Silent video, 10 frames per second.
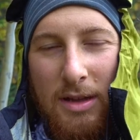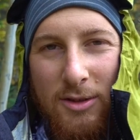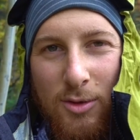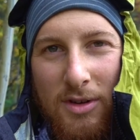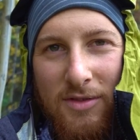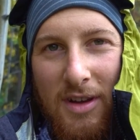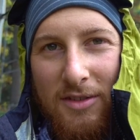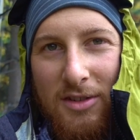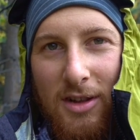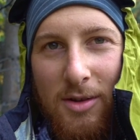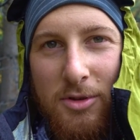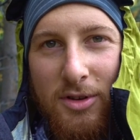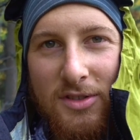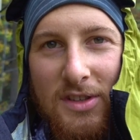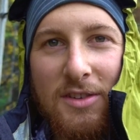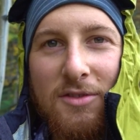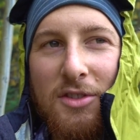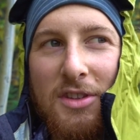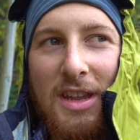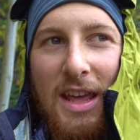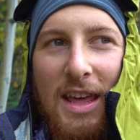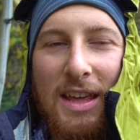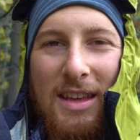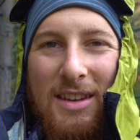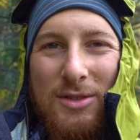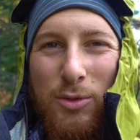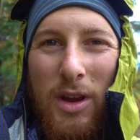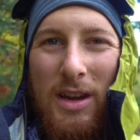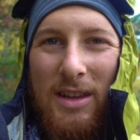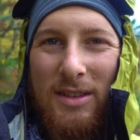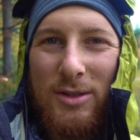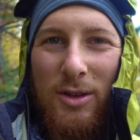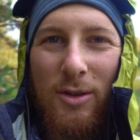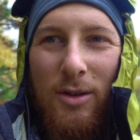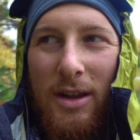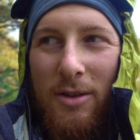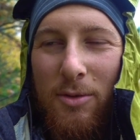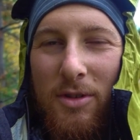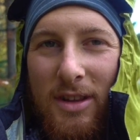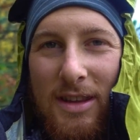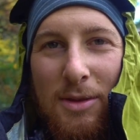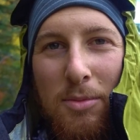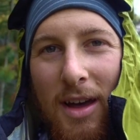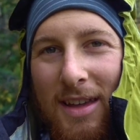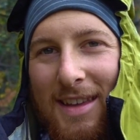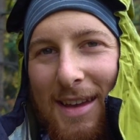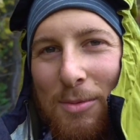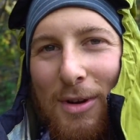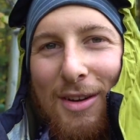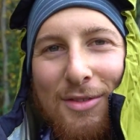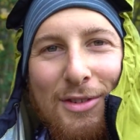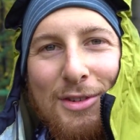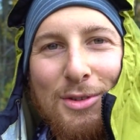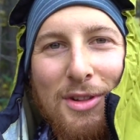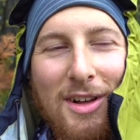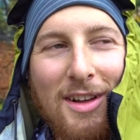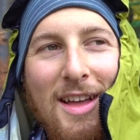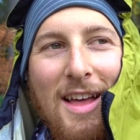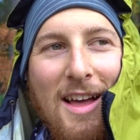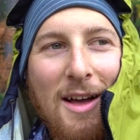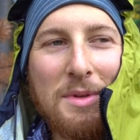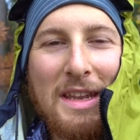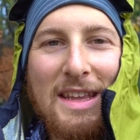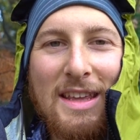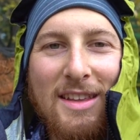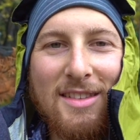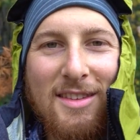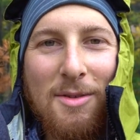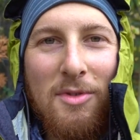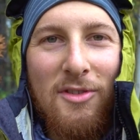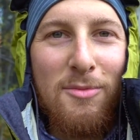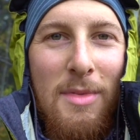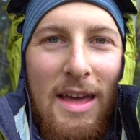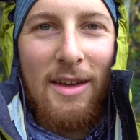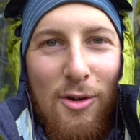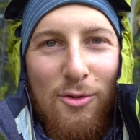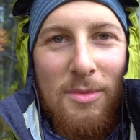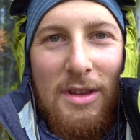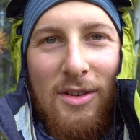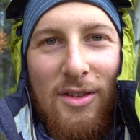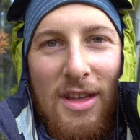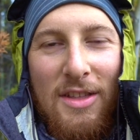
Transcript: About 25 kilometers in for the day. It is raining, so I don't want to keep my camera out for too long. I'm going to eat some of my oatmeal